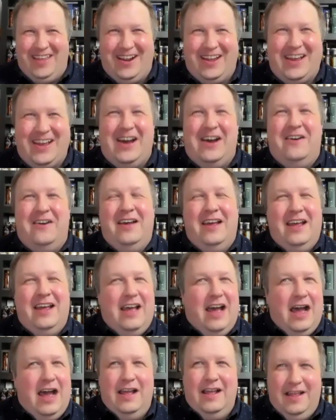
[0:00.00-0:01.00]
you go. Keep it
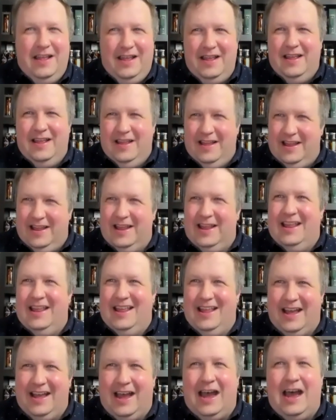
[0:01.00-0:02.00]
at the soda fountain.
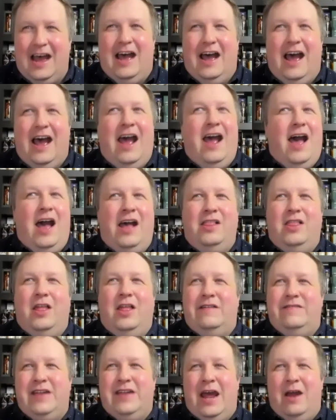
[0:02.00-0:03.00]
I
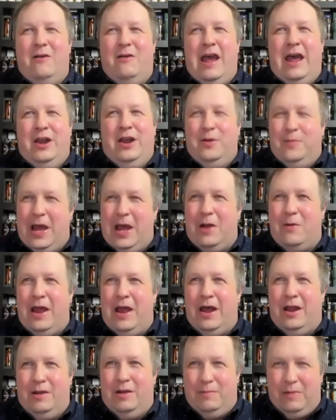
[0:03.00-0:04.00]
loved At Random. At
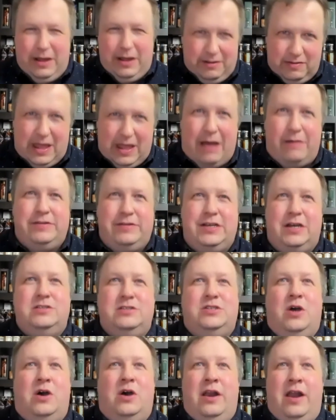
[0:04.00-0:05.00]
Random, that was
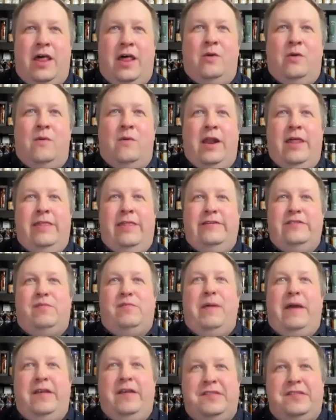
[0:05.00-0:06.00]
also another one of those
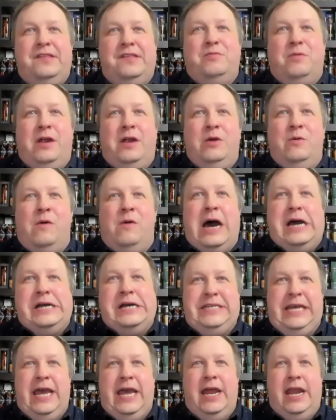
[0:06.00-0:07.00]
places where you
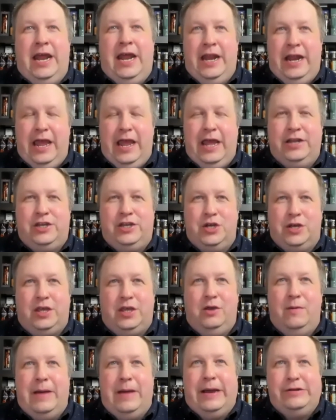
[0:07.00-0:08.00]
walked in and it took
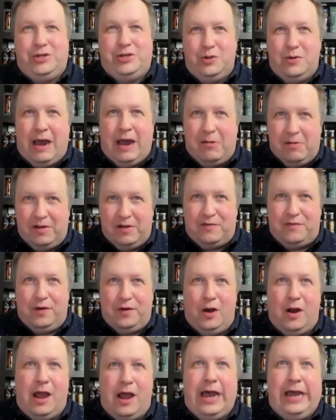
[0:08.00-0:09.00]
you about 2 hours for
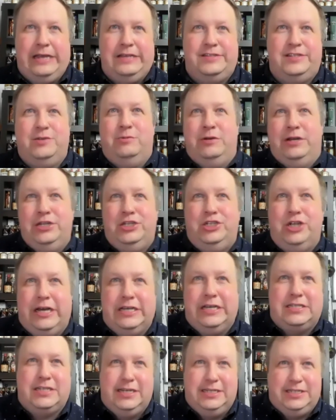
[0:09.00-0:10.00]
your eyes to
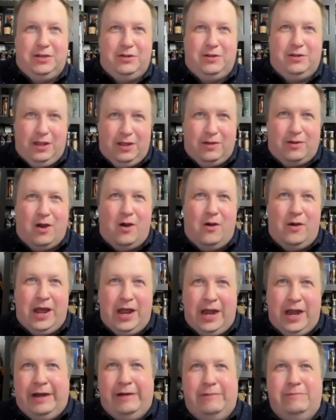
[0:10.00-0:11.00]
adjust, because you go
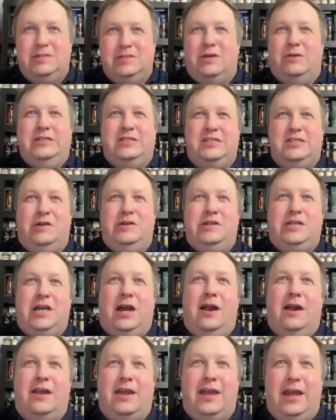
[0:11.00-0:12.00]
in and it was always so
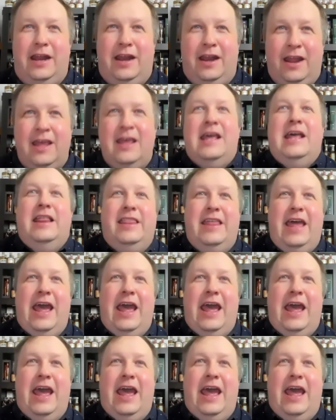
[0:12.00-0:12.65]
dark, and they